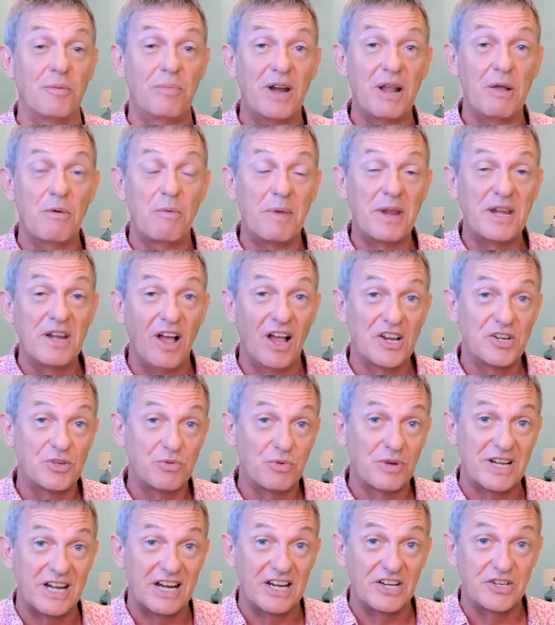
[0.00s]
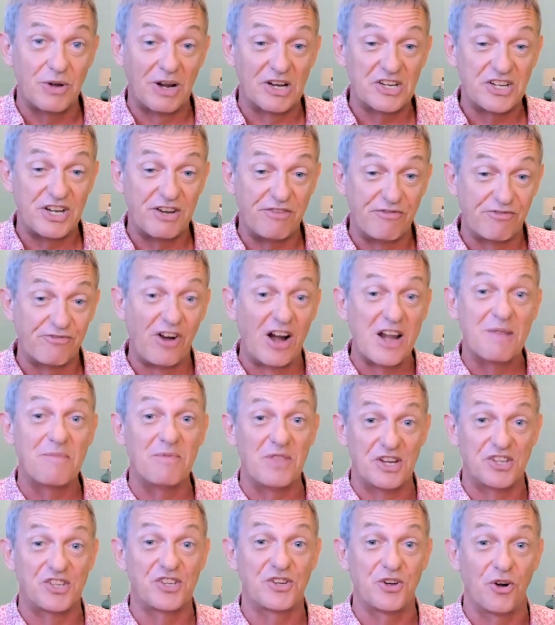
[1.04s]
But it would be nice, wouldn't it, to actually frame
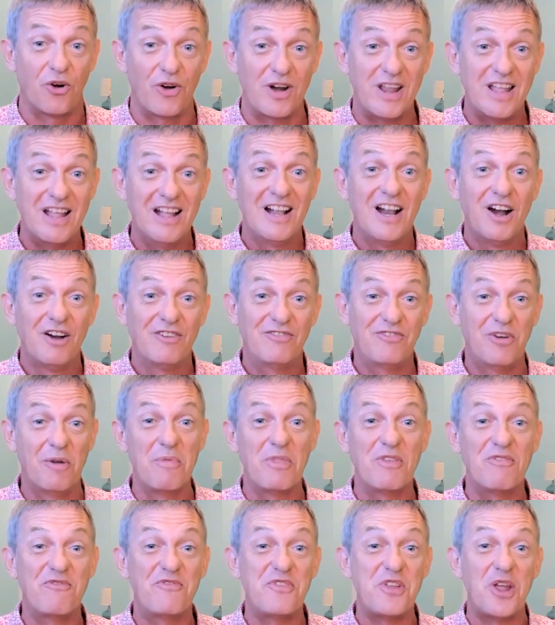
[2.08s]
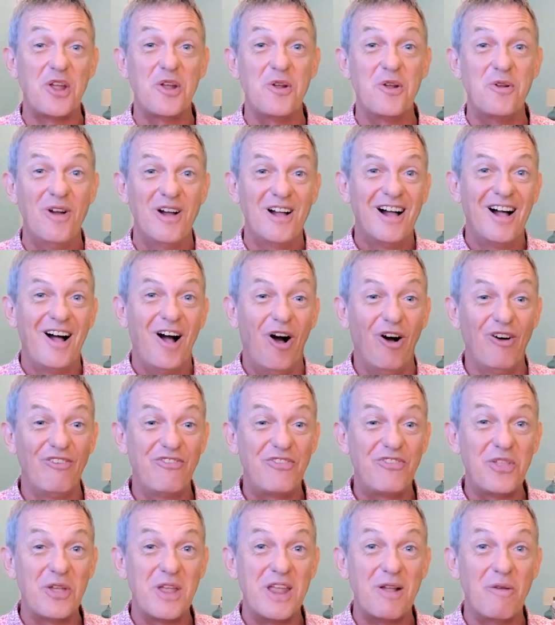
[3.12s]
this story from the view of
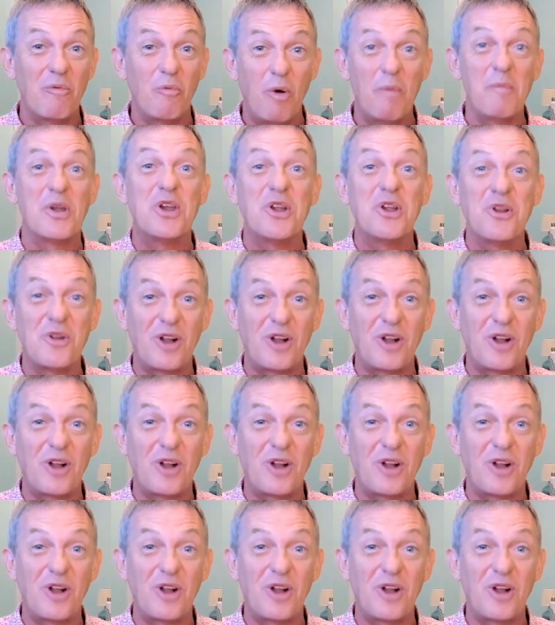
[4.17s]
the woman who